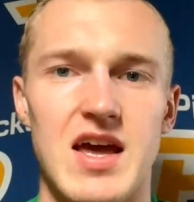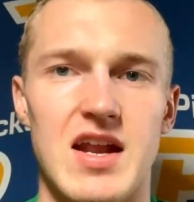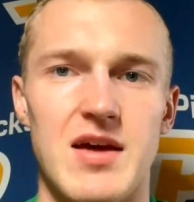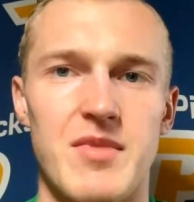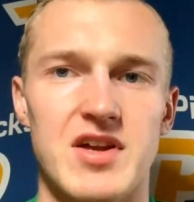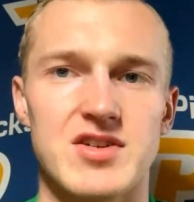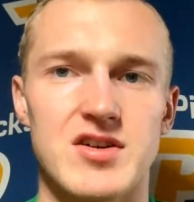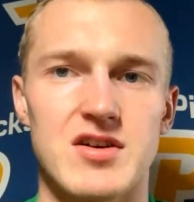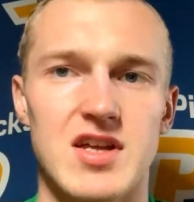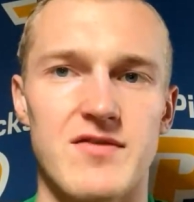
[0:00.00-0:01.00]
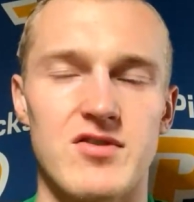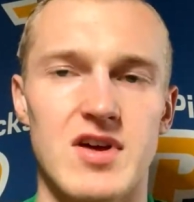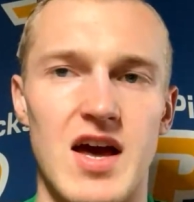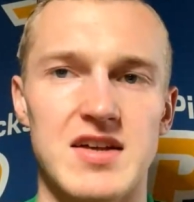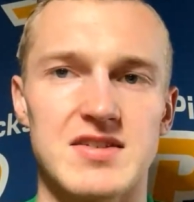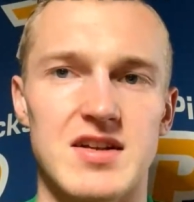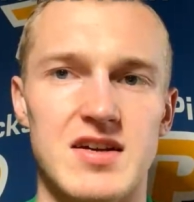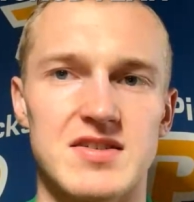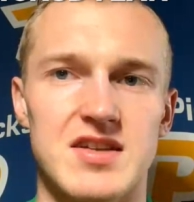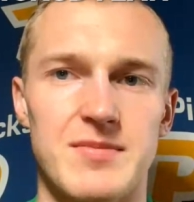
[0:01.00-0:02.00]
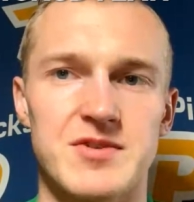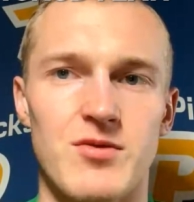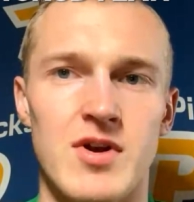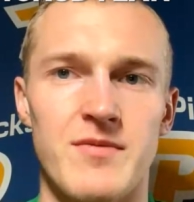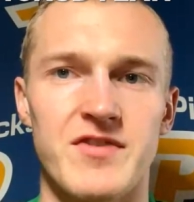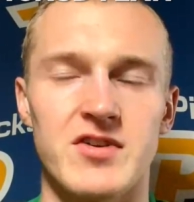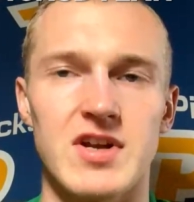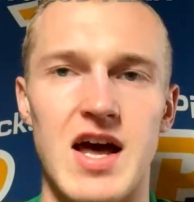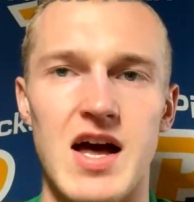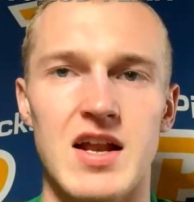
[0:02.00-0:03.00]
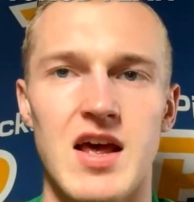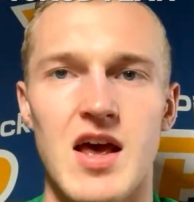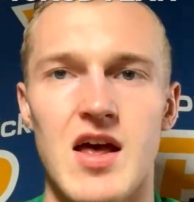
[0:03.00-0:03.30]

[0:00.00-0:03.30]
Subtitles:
and I make sure to give you guys the nice tips on when I'm feeling hot.